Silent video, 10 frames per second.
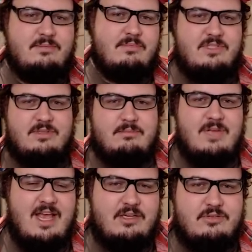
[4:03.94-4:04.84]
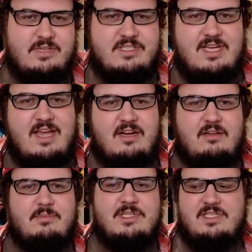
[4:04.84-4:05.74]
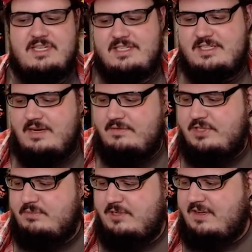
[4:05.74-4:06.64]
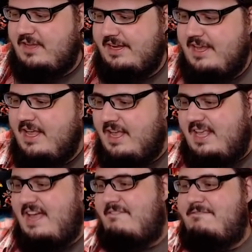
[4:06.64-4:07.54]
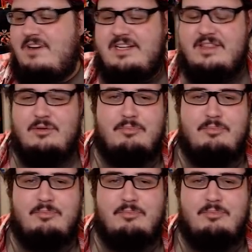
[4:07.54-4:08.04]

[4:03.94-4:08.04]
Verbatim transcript: some some extra design elements instead of just being like, yeah, fuck it, they're